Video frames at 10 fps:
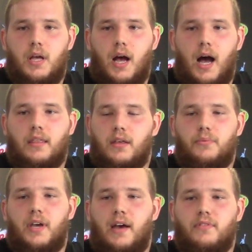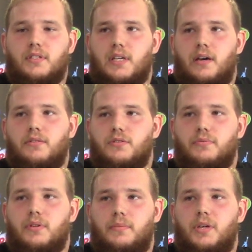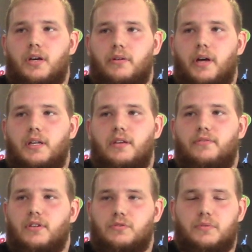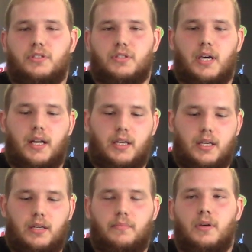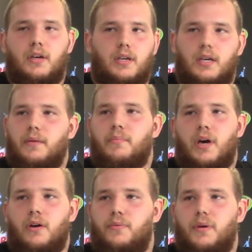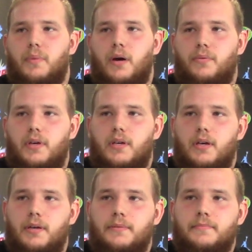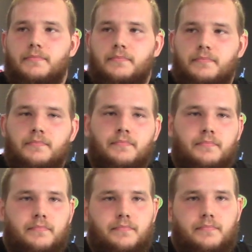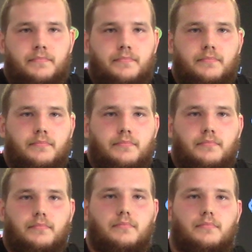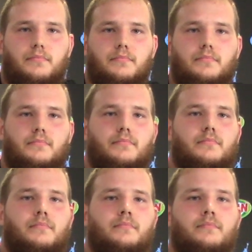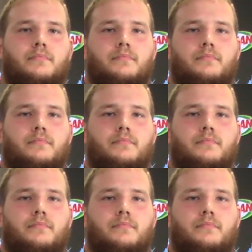I think we have the talent to really be a great defense. We just got to keep getting better week by week. Mack said after the Georgia State game that the,